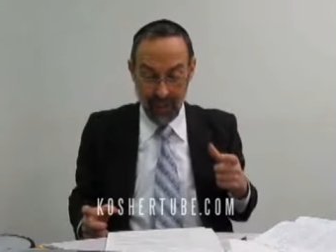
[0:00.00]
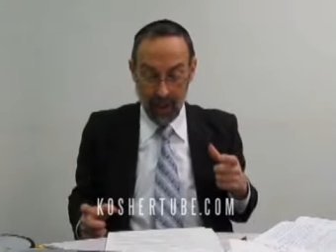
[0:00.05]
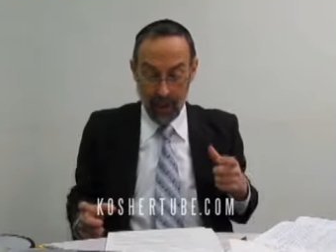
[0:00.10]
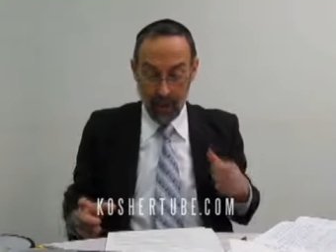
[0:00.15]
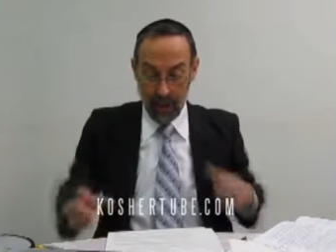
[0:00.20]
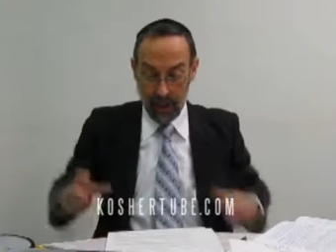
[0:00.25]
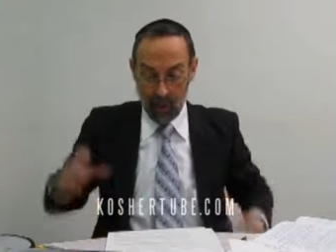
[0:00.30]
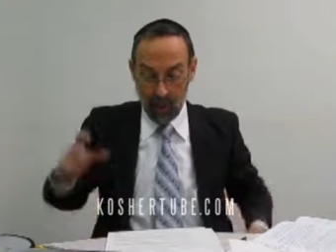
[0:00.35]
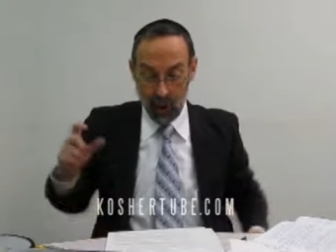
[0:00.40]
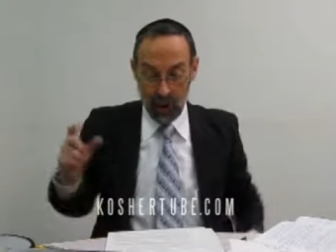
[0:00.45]

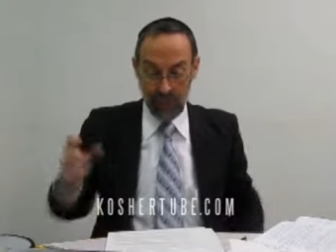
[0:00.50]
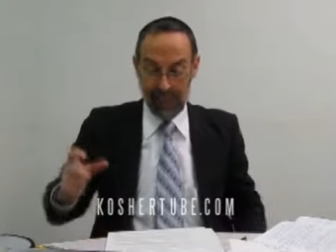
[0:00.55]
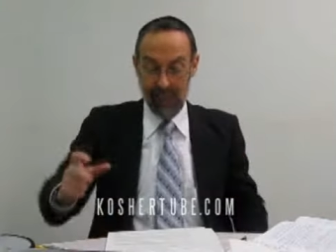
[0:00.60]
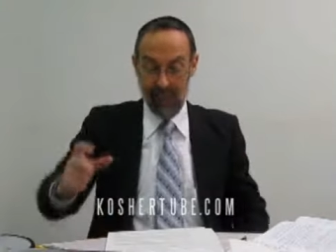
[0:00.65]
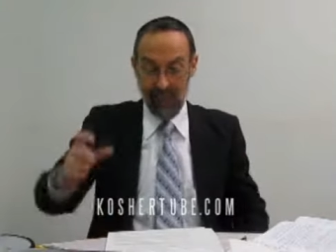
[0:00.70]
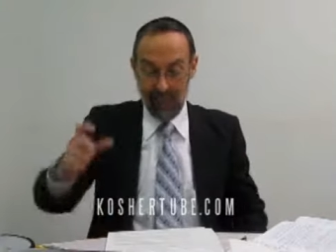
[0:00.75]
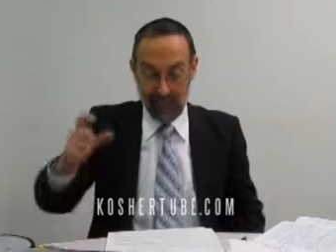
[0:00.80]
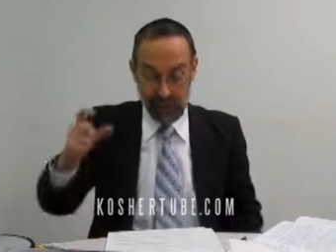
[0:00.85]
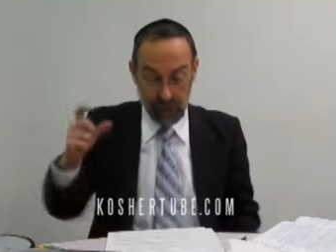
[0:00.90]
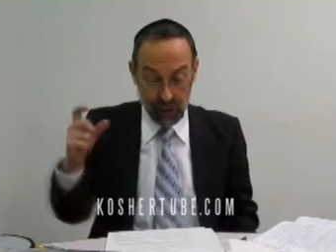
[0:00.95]
because
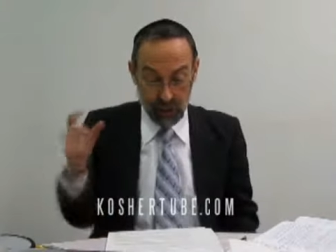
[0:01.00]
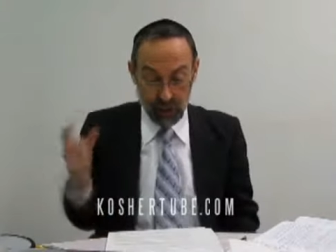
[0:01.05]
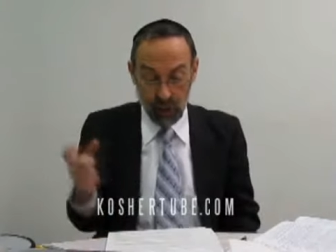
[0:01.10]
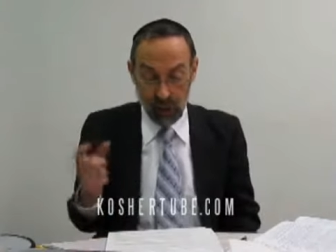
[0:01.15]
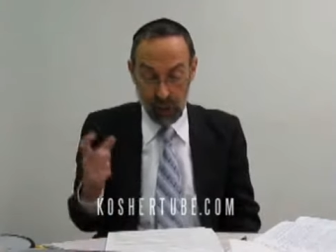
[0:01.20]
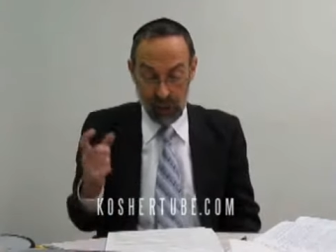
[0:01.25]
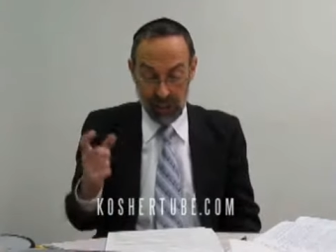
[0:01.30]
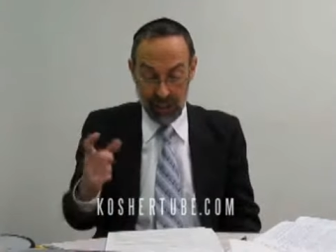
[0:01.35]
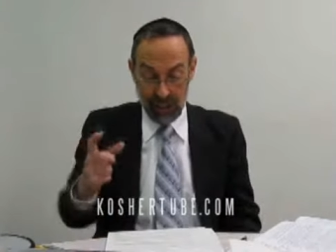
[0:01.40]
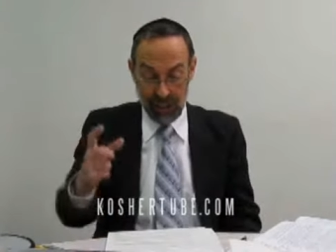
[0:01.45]
of the
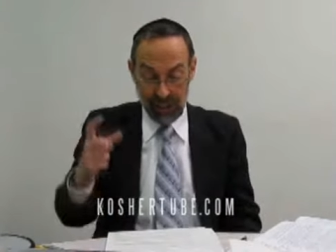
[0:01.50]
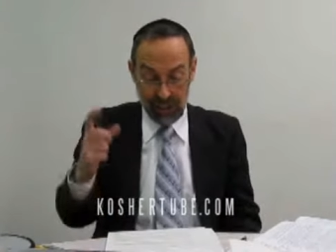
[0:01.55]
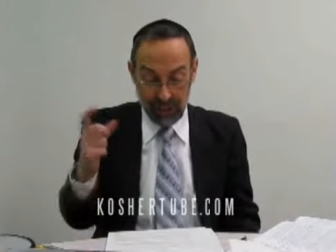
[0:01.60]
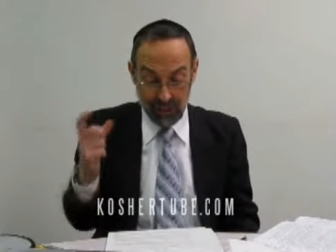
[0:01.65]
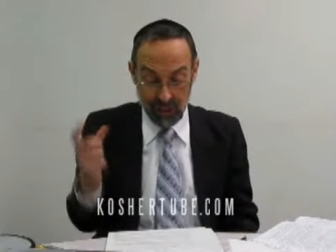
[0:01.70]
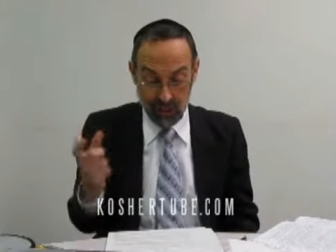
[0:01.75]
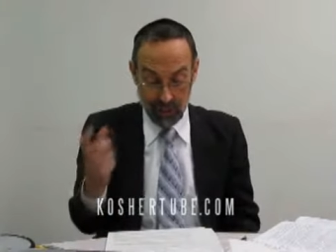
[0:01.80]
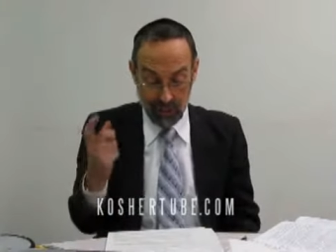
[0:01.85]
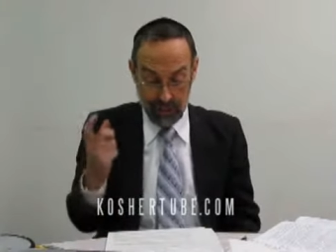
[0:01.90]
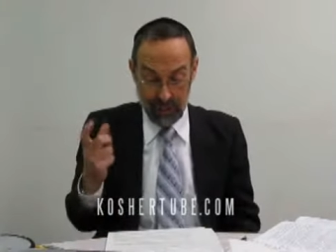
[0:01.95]
solution, his
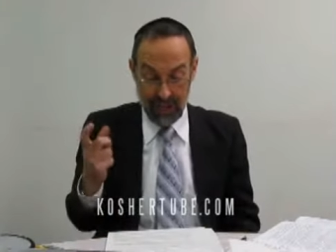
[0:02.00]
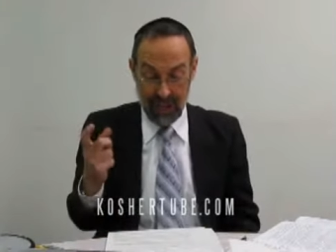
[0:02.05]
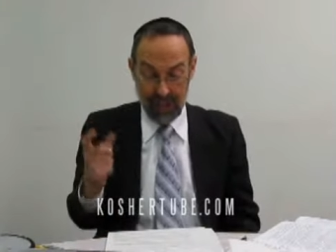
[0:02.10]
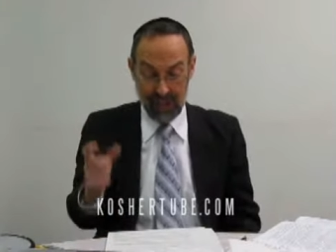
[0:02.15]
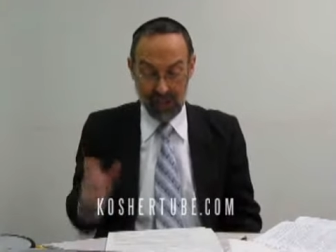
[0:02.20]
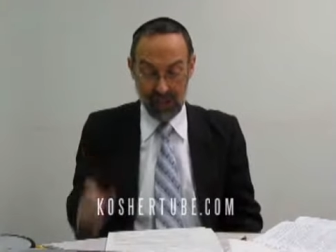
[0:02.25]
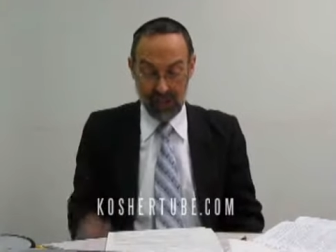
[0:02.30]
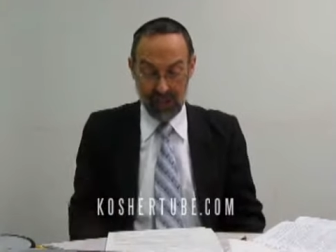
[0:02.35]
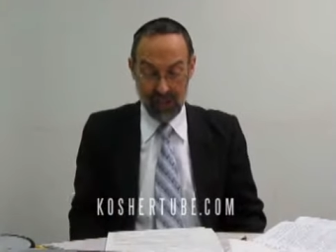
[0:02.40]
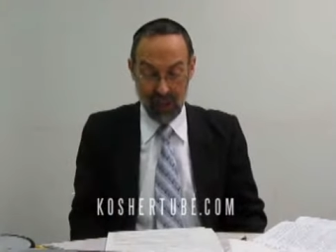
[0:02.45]

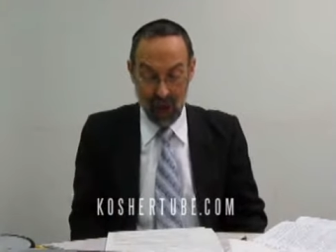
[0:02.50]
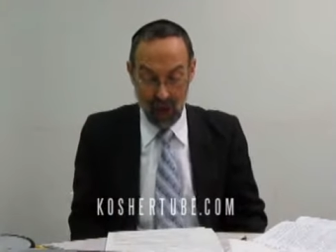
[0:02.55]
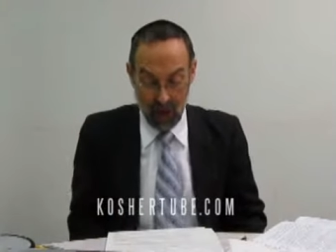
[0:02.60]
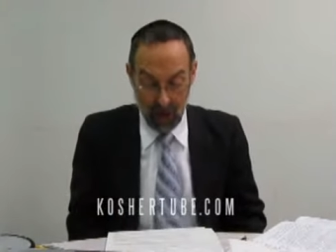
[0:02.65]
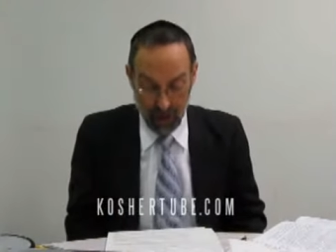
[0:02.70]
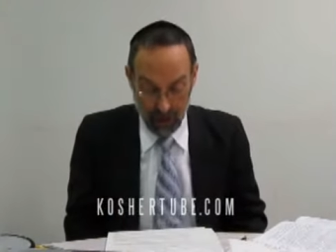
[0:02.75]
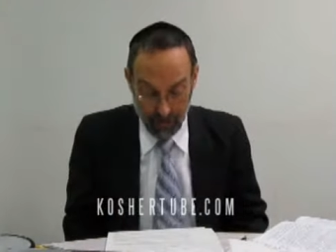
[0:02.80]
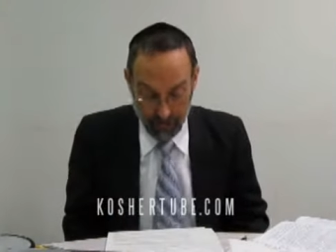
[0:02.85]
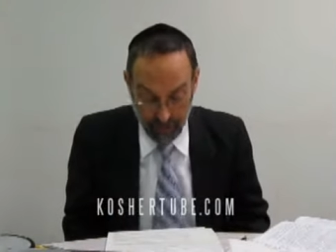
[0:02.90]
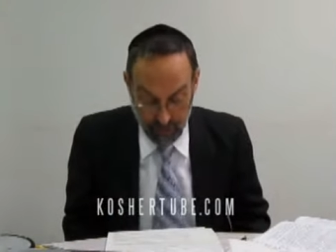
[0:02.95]
interpretation
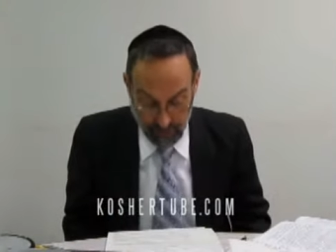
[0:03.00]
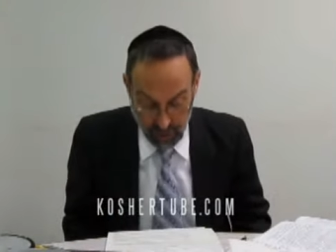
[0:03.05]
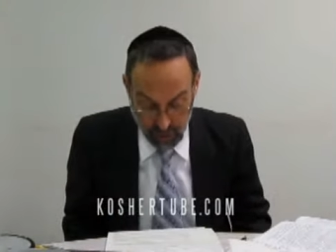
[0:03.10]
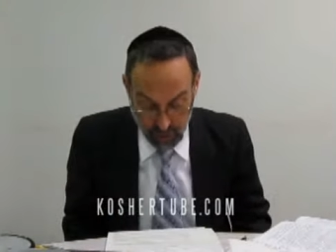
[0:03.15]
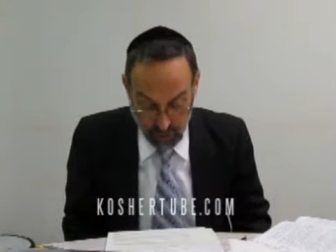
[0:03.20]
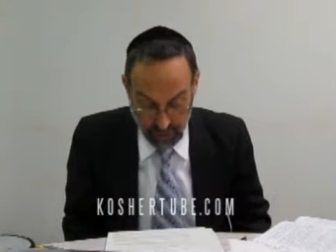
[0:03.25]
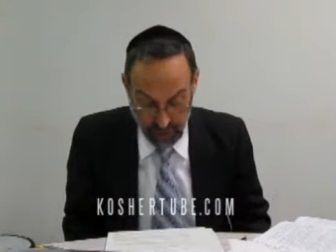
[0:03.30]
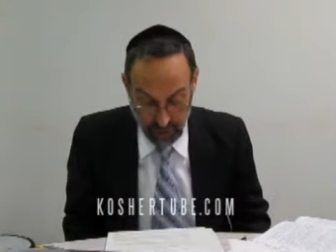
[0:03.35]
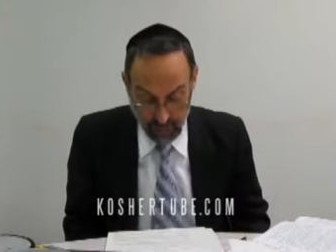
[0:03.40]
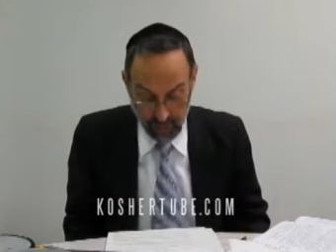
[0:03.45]
of the
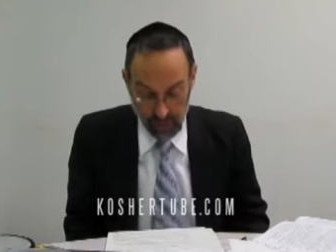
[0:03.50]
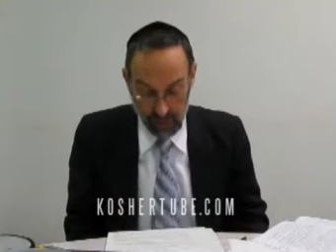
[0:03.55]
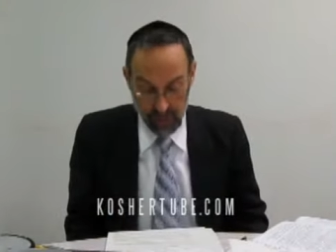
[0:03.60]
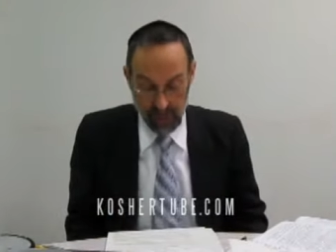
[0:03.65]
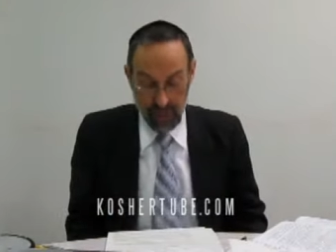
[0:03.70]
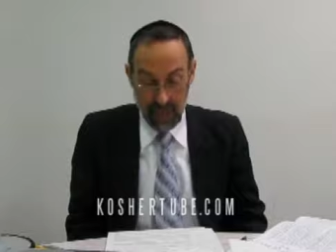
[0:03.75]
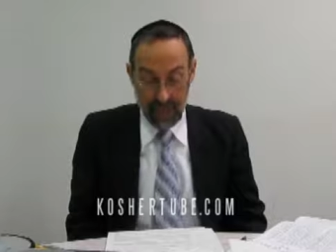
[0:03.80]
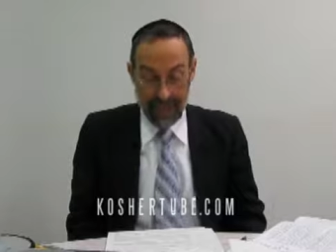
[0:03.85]
dreams.